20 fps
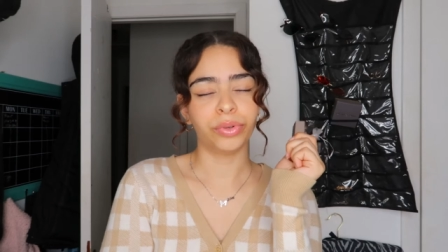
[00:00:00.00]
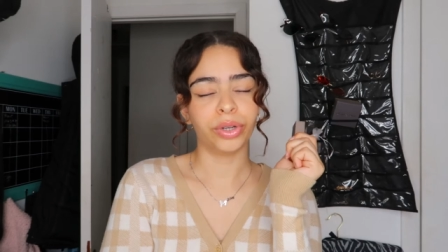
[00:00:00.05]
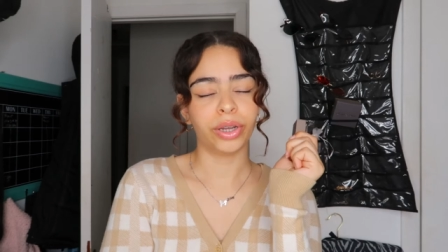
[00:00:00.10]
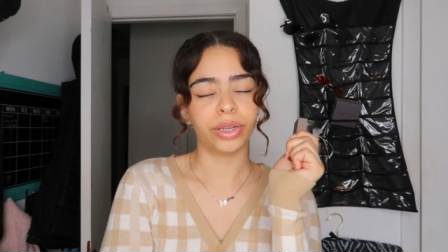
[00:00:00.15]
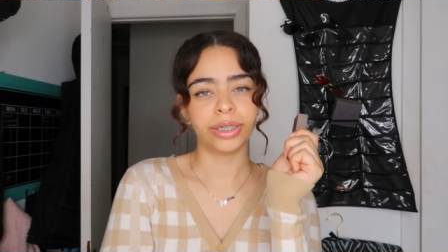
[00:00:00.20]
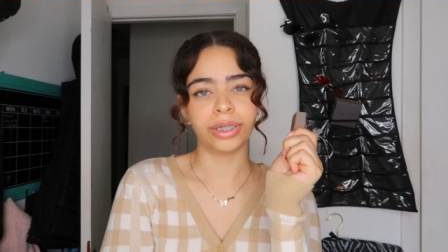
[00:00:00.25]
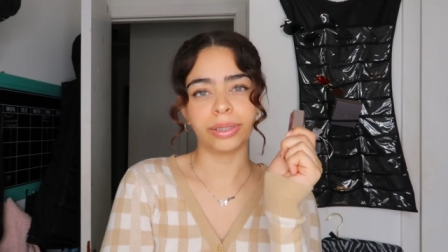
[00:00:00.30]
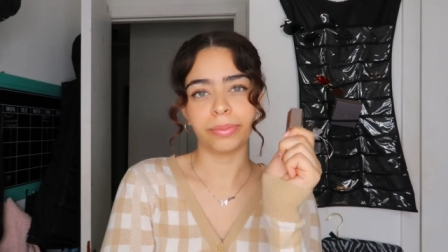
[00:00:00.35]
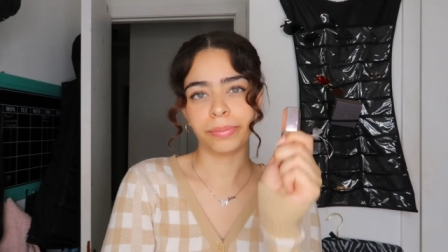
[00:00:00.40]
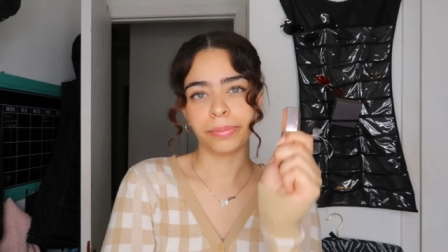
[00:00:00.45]

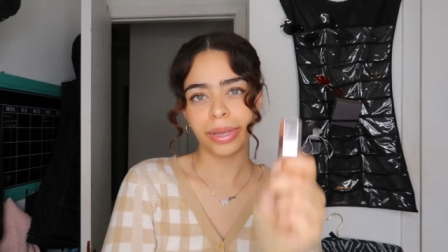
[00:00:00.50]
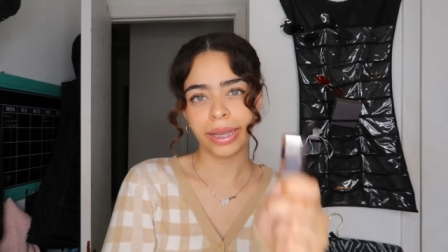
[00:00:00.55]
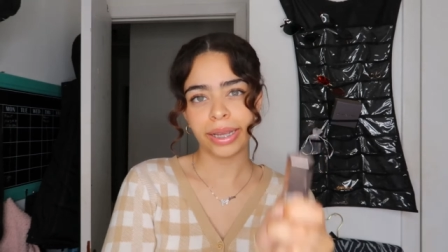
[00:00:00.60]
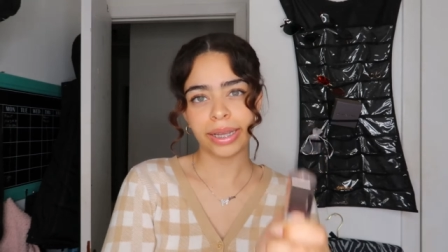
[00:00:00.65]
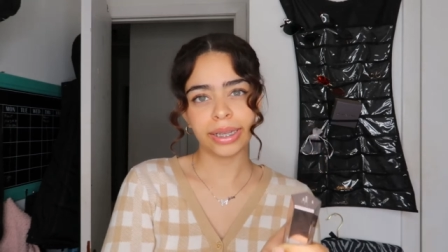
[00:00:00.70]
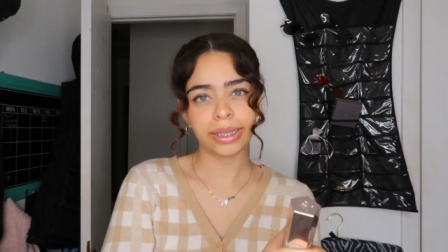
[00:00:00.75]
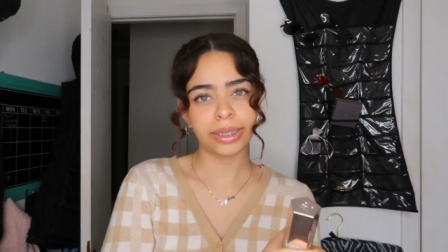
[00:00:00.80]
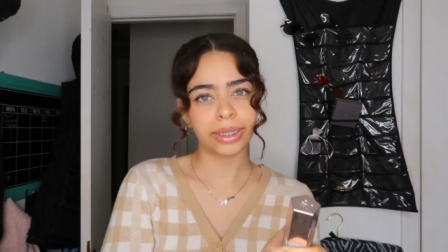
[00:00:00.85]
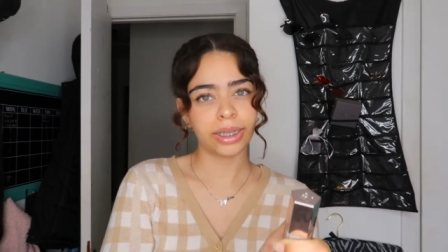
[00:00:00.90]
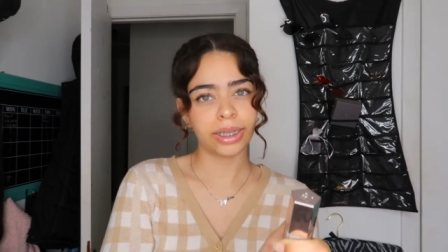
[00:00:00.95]
Rihanna's
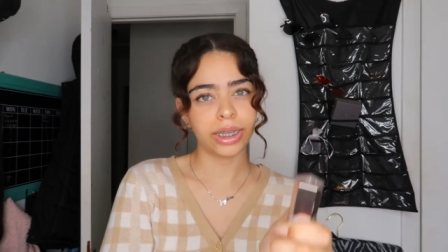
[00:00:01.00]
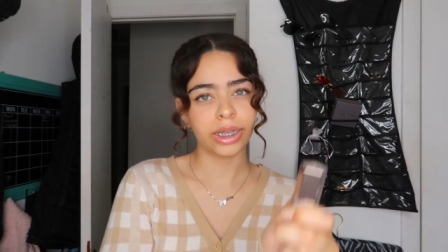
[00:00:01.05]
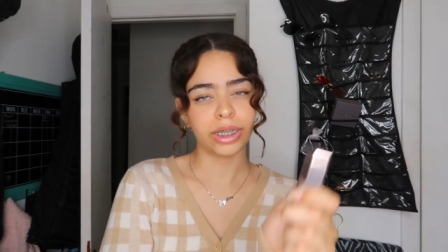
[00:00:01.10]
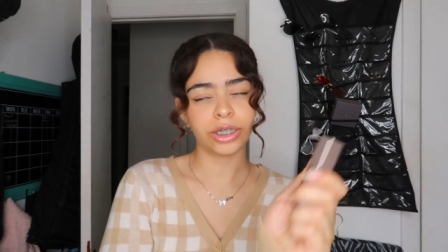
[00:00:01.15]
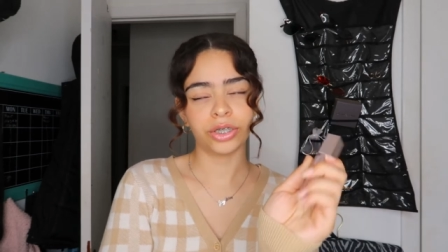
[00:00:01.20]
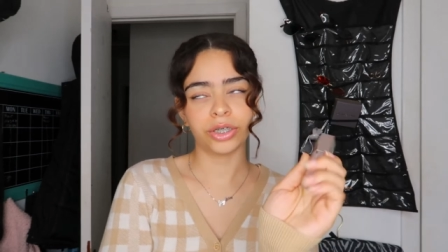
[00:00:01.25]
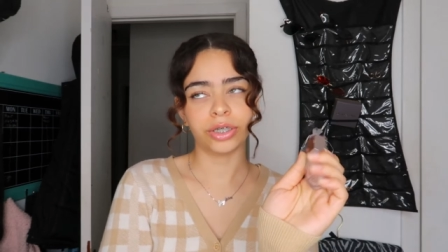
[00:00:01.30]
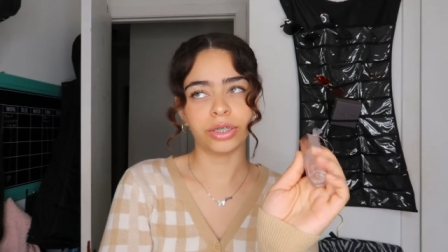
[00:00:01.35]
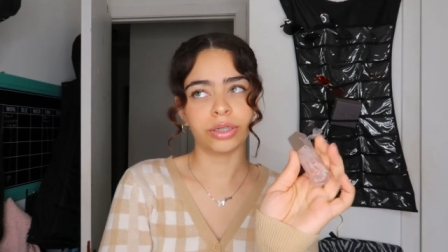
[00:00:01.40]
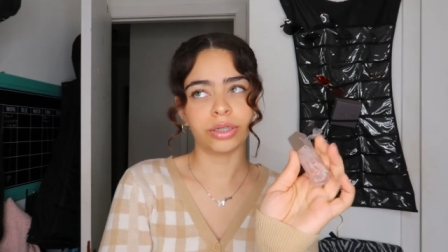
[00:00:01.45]

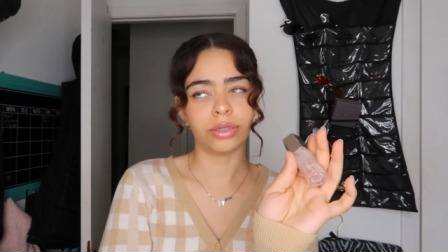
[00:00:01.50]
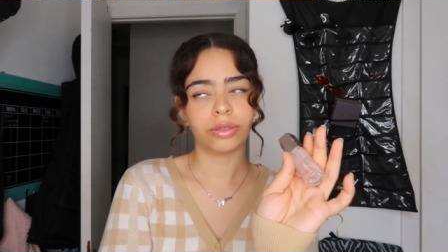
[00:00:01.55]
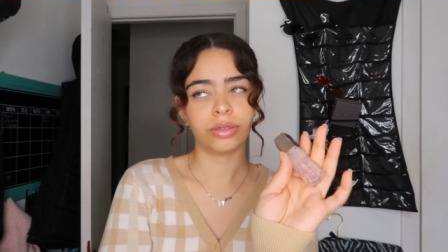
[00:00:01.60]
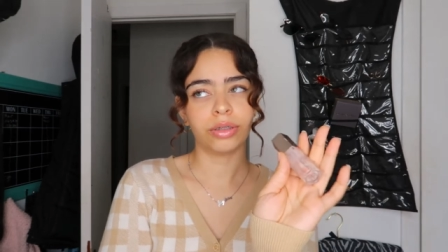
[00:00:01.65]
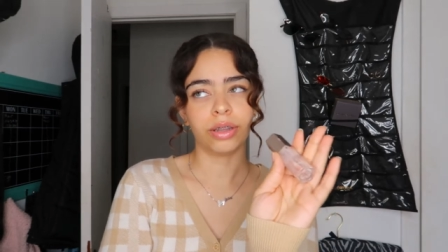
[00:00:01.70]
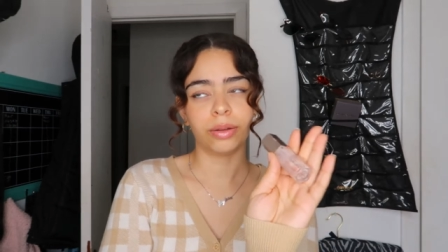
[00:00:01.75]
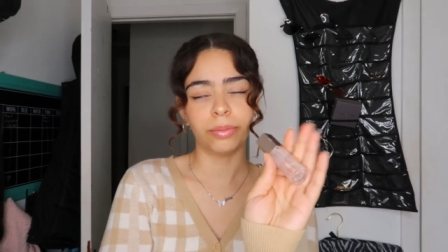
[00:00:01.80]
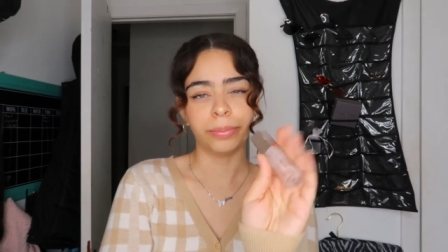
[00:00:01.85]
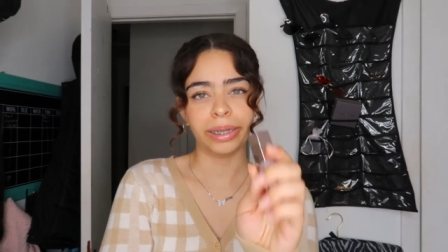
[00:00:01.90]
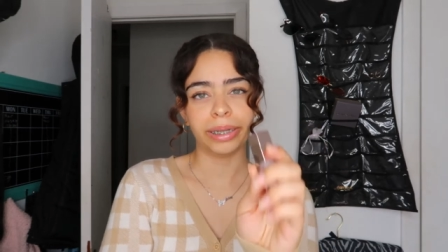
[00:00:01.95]
amazing. She's
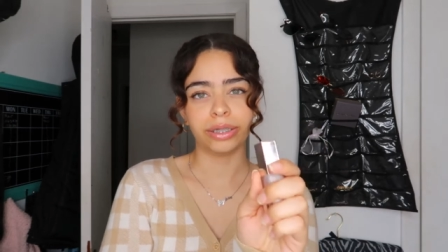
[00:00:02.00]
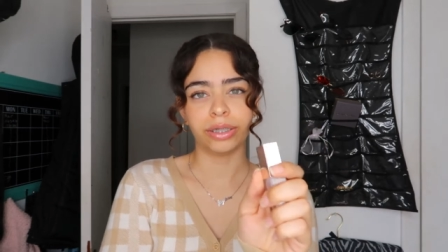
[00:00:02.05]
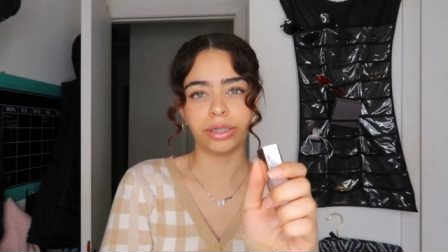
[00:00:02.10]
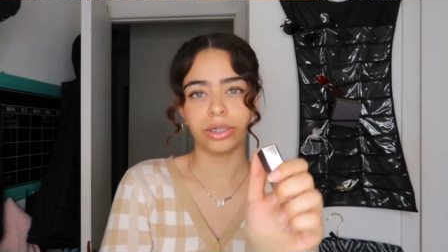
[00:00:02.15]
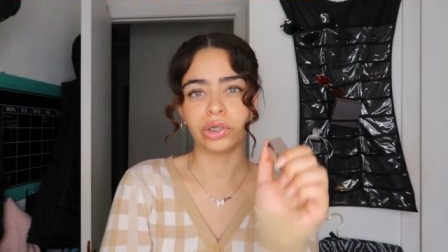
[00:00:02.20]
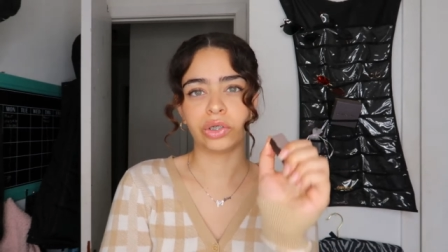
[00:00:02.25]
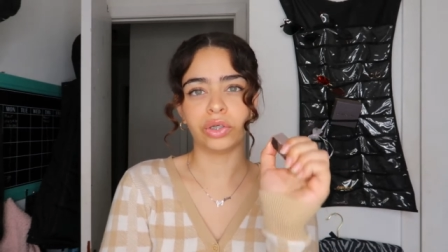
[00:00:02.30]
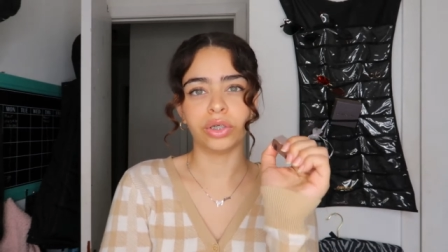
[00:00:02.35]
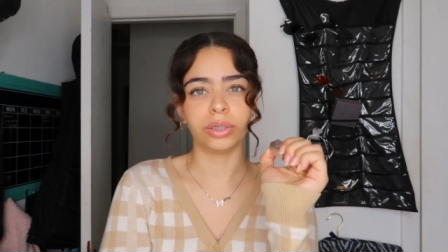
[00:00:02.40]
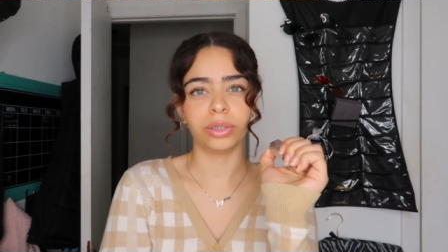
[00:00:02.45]

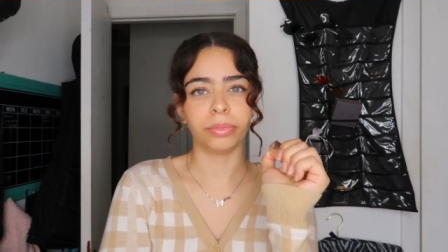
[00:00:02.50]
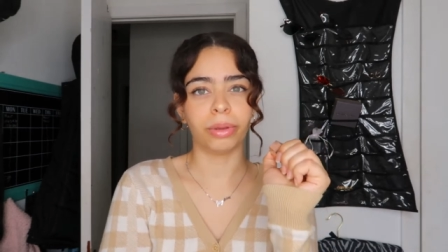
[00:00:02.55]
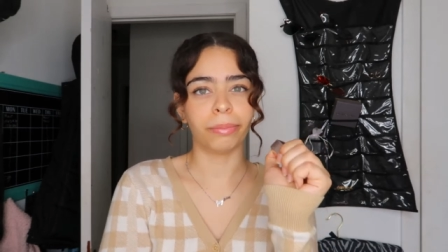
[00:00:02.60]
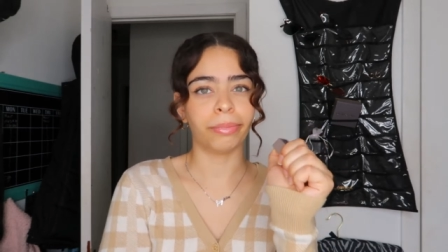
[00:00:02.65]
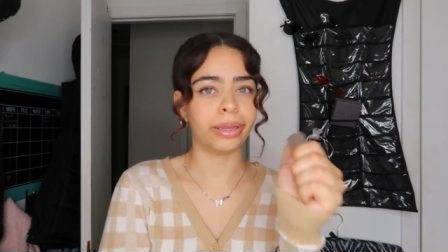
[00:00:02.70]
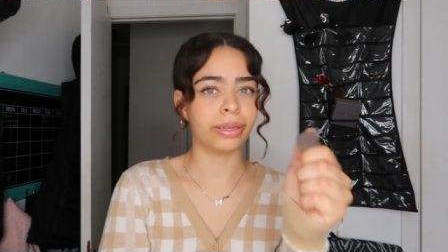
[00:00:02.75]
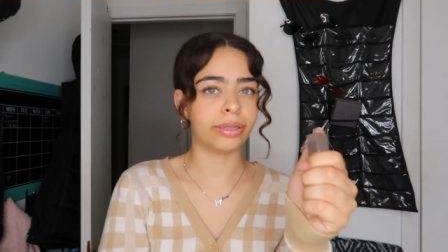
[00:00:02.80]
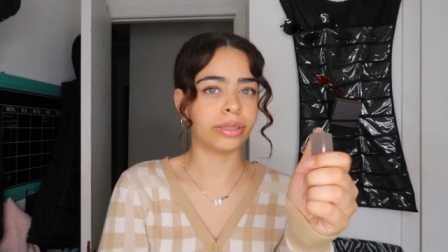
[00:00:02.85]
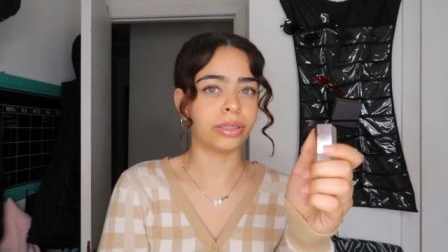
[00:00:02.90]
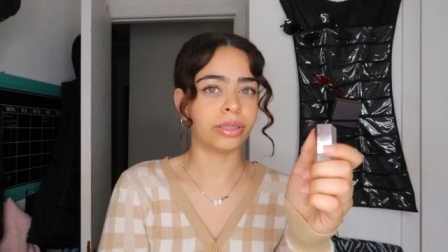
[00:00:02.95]
amazing. She's my
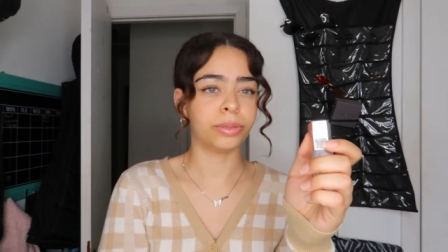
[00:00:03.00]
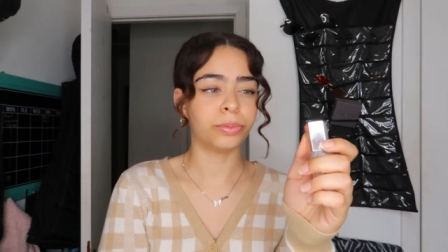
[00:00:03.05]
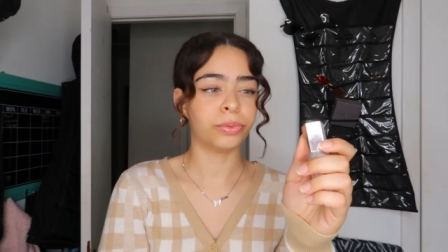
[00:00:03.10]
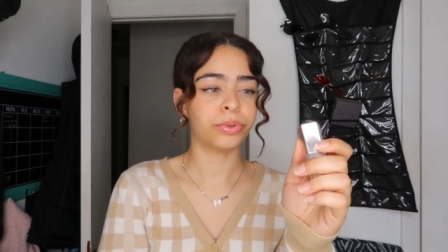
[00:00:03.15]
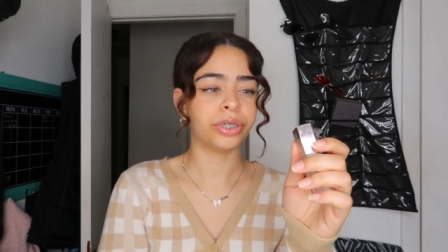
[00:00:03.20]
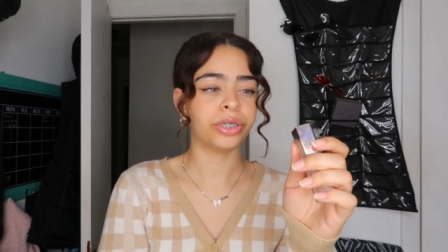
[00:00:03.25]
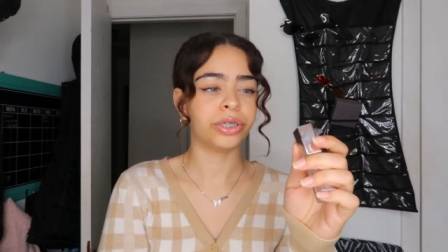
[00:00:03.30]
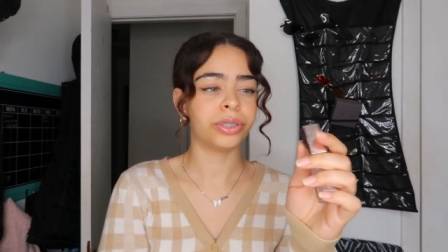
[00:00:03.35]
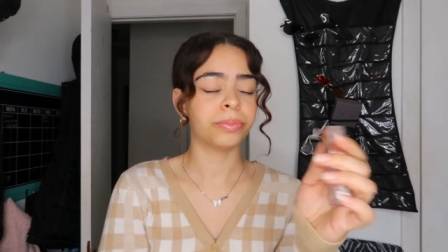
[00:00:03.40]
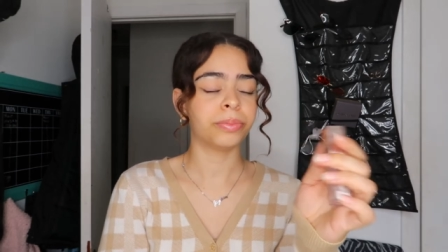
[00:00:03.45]
biggest
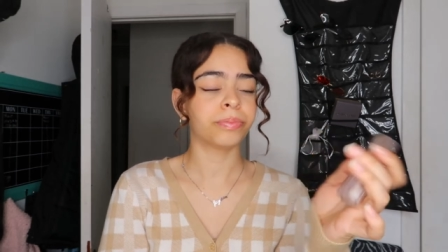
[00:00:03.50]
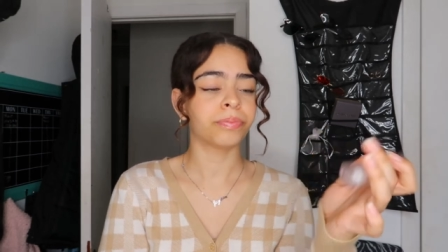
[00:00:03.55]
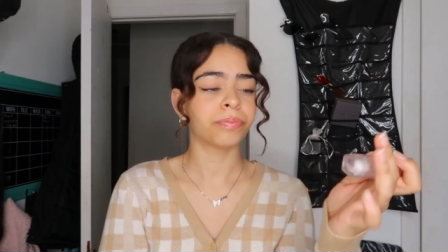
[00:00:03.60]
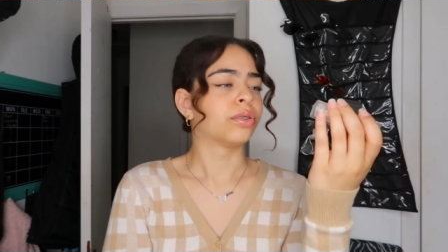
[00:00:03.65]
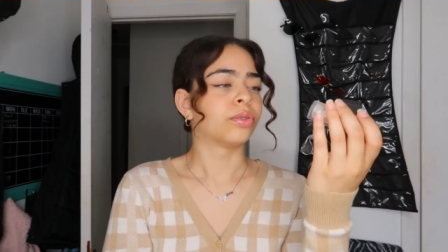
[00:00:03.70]
inspiration.